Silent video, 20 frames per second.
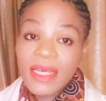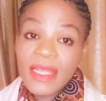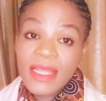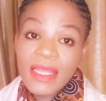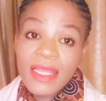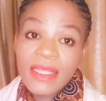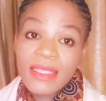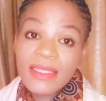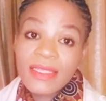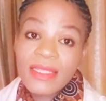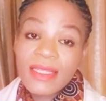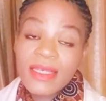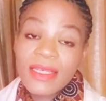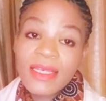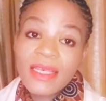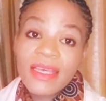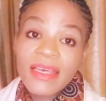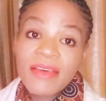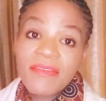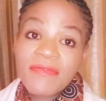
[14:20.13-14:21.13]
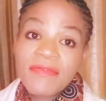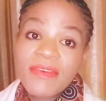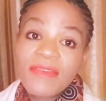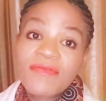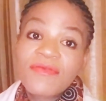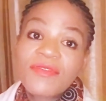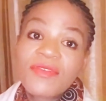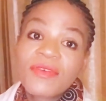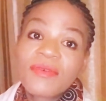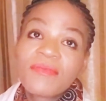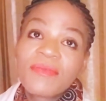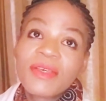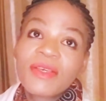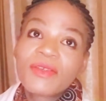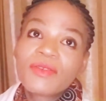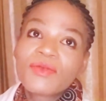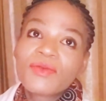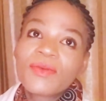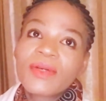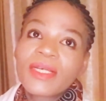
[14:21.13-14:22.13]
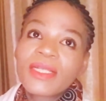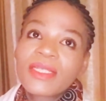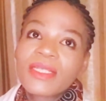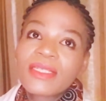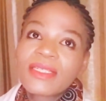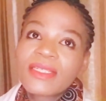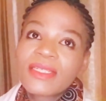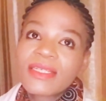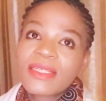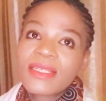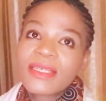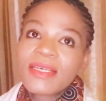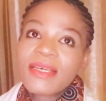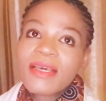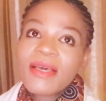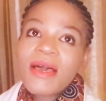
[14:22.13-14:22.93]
and that's the EFF from Eswatini.